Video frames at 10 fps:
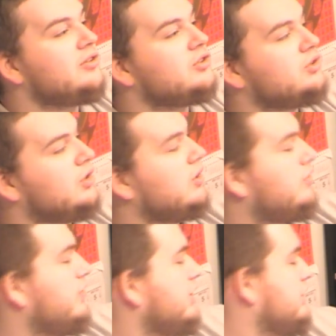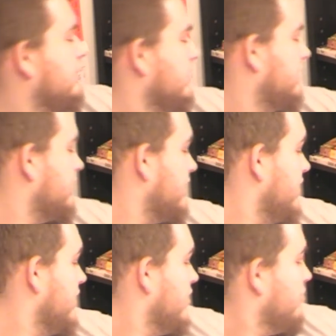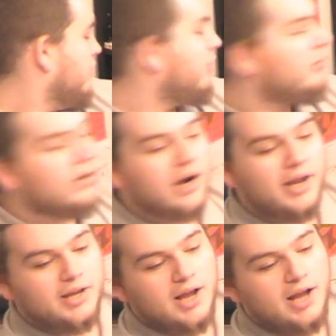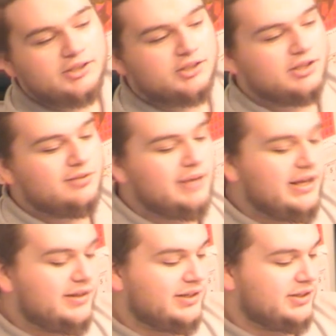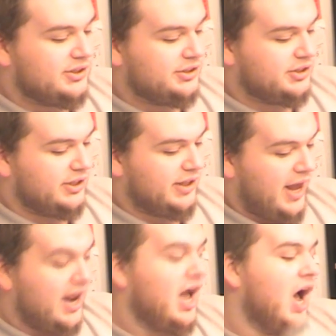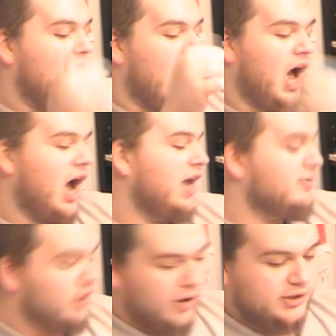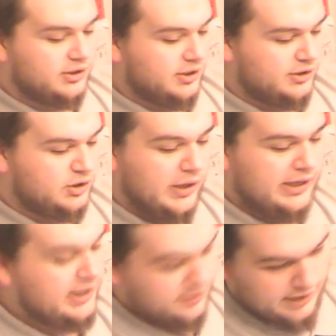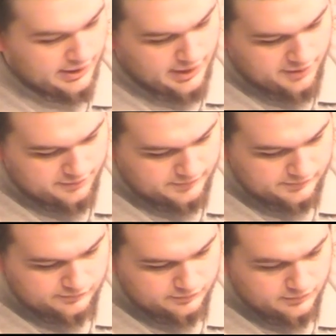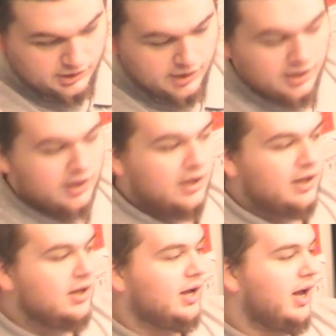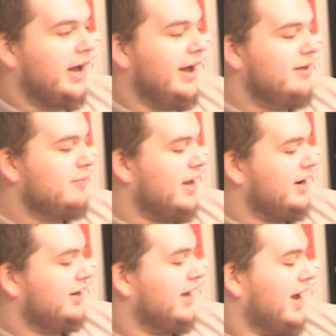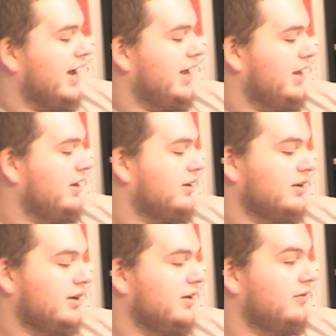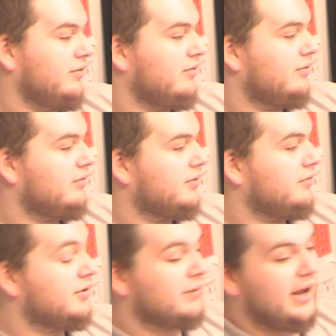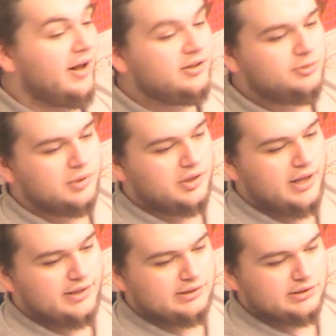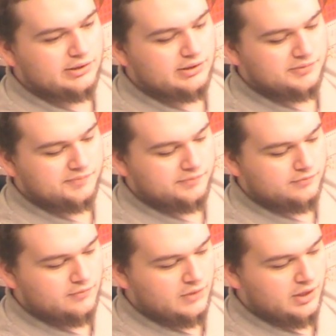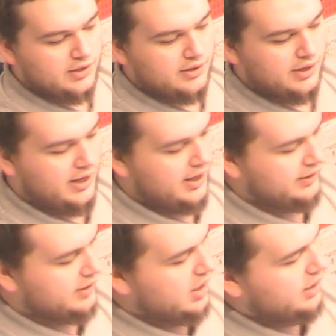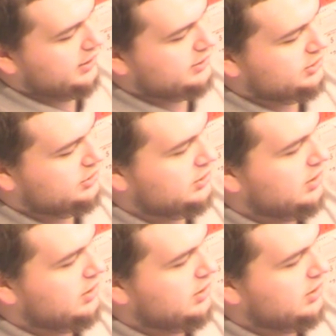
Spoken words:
So, for instance, before I consciously made the decision that I am going to learn Swahili right now, I met a guy in one of my algebra classes that I had in college.